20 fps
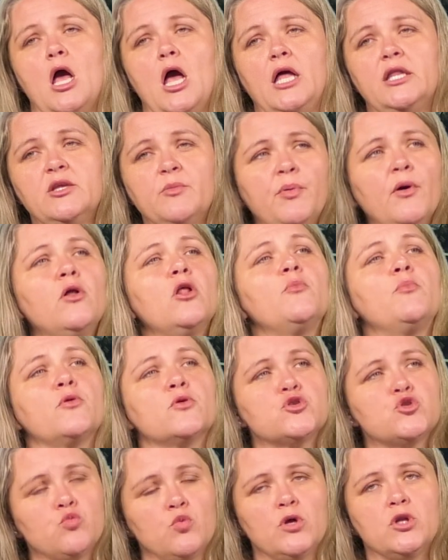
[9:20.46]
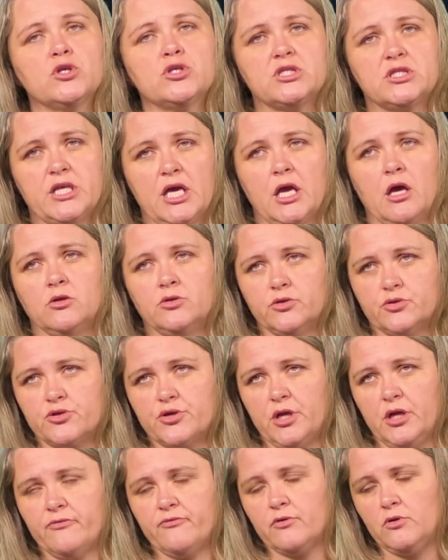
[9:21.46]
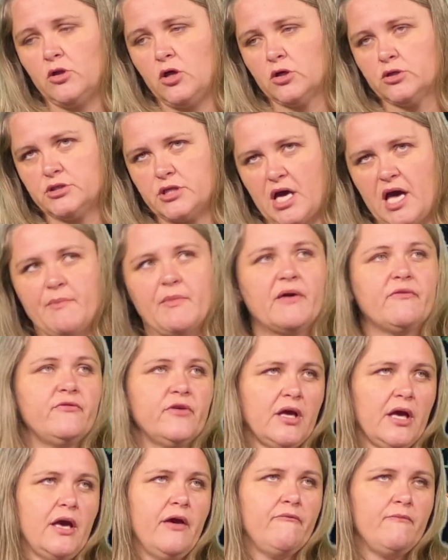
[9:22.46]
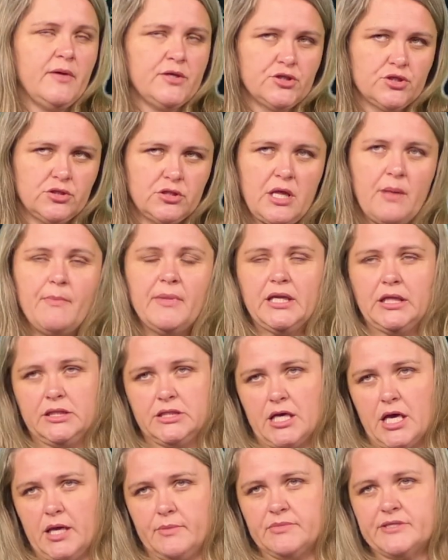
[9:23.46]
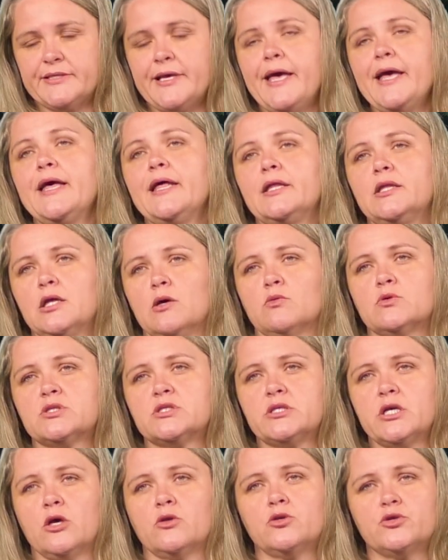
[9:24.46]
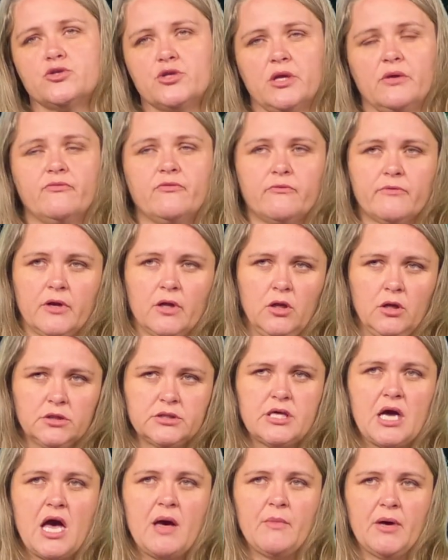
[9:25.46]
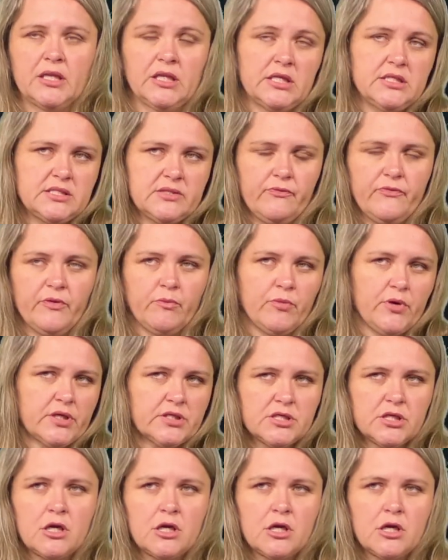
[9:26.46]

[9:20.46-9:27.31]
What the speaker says: And the polypores will stay on the tree for a long time. I think I have mentioned that many times. They will stay on the tree for a very long time unless something breaks it